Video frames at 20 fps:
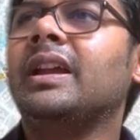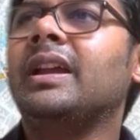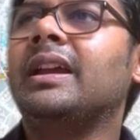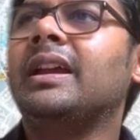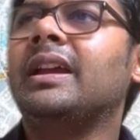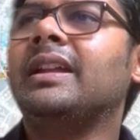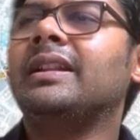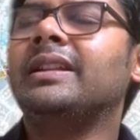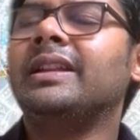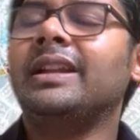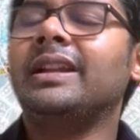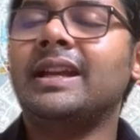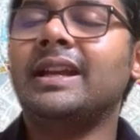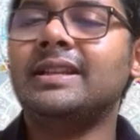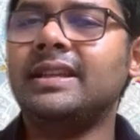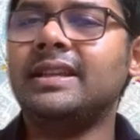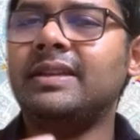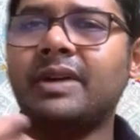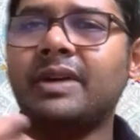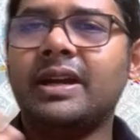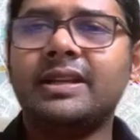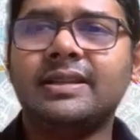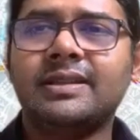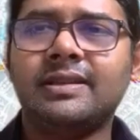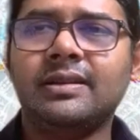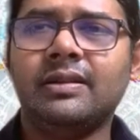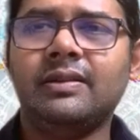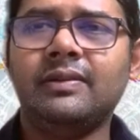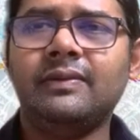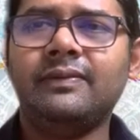then I see
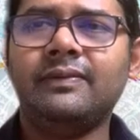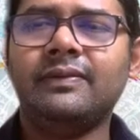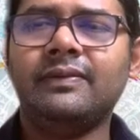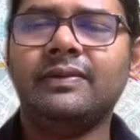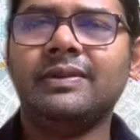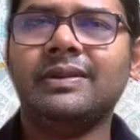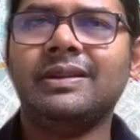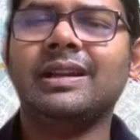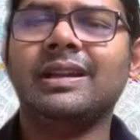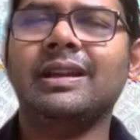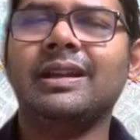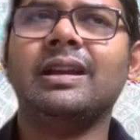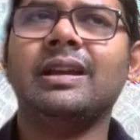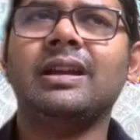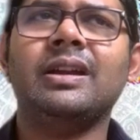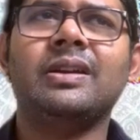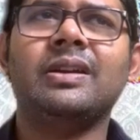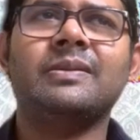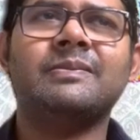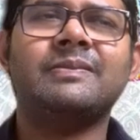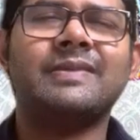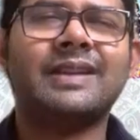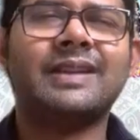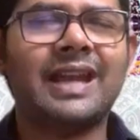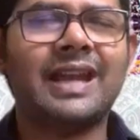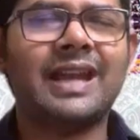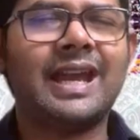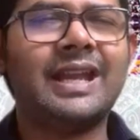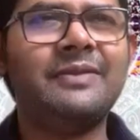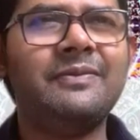myself, kind
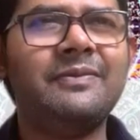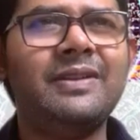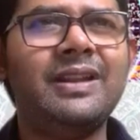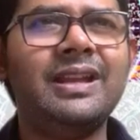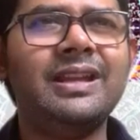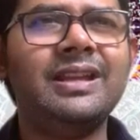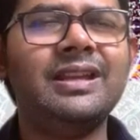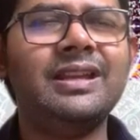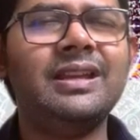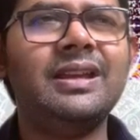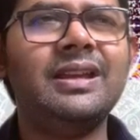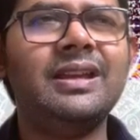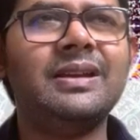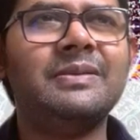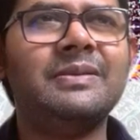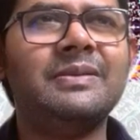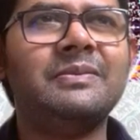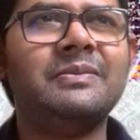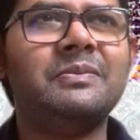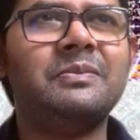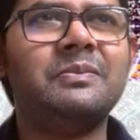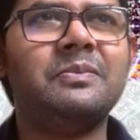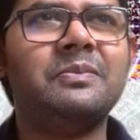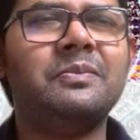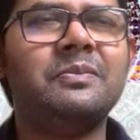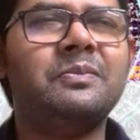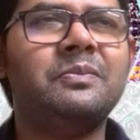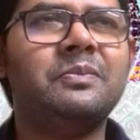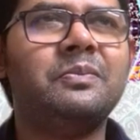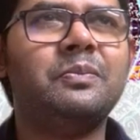of like a
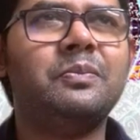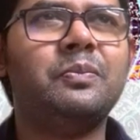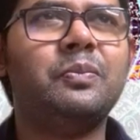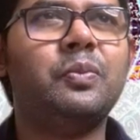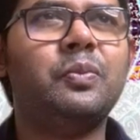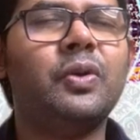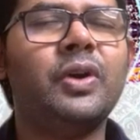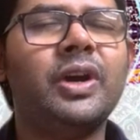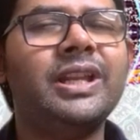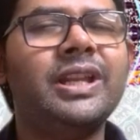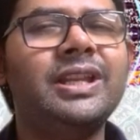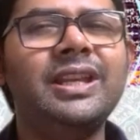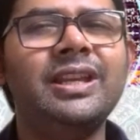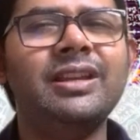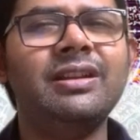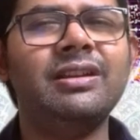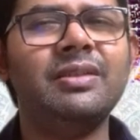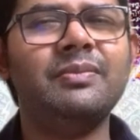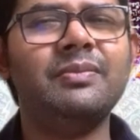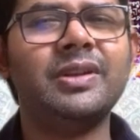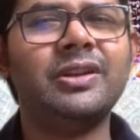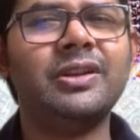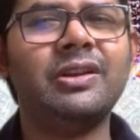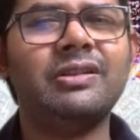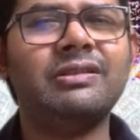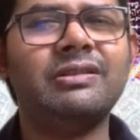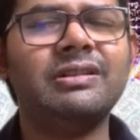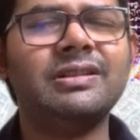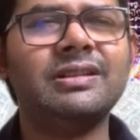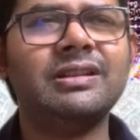pointy ear, but not
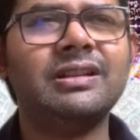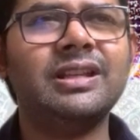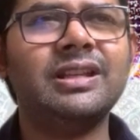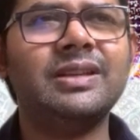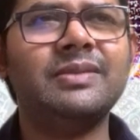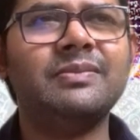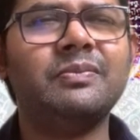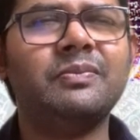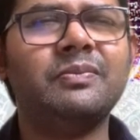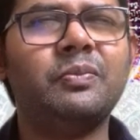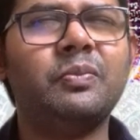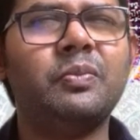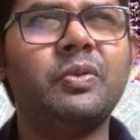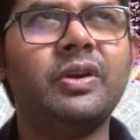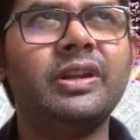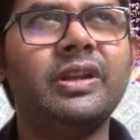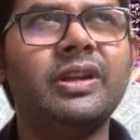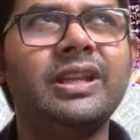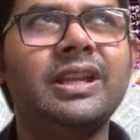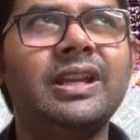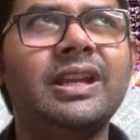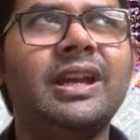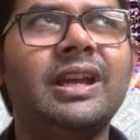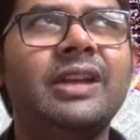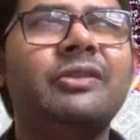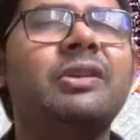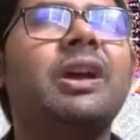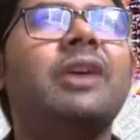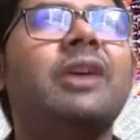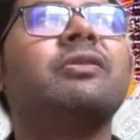necessarily pointy. I
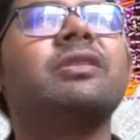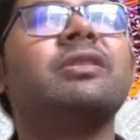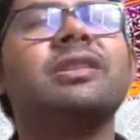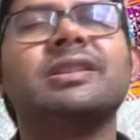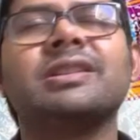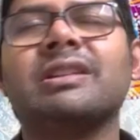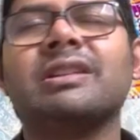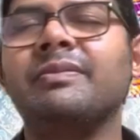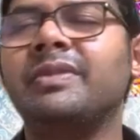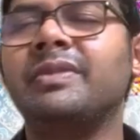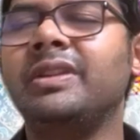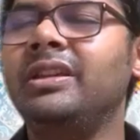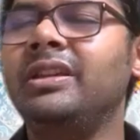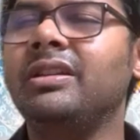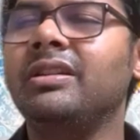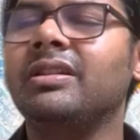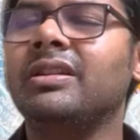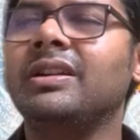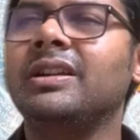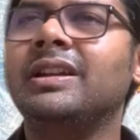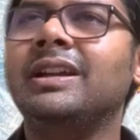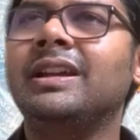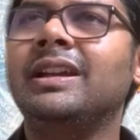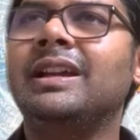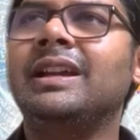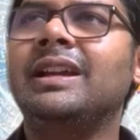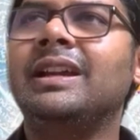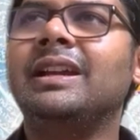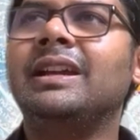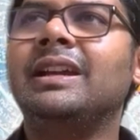don't know how to describe the ear.
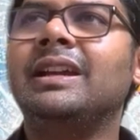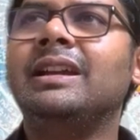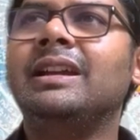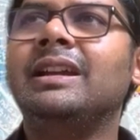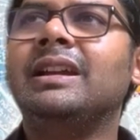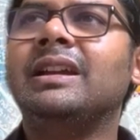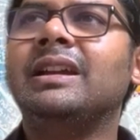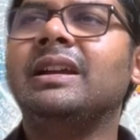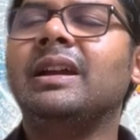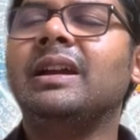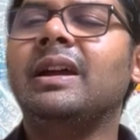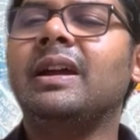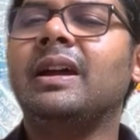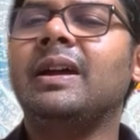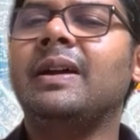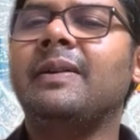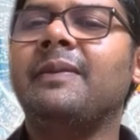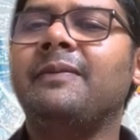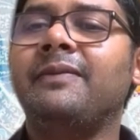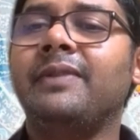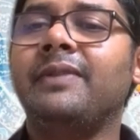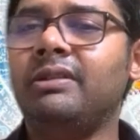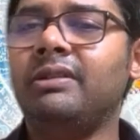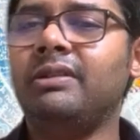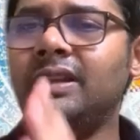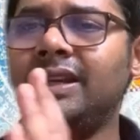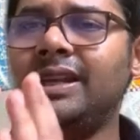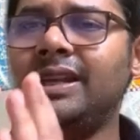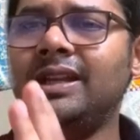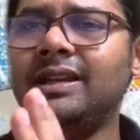Very
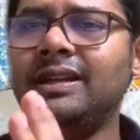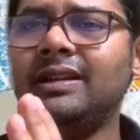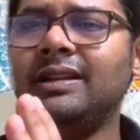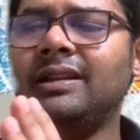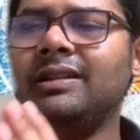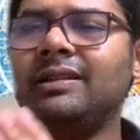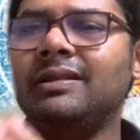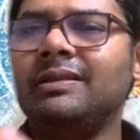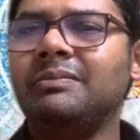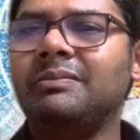lean and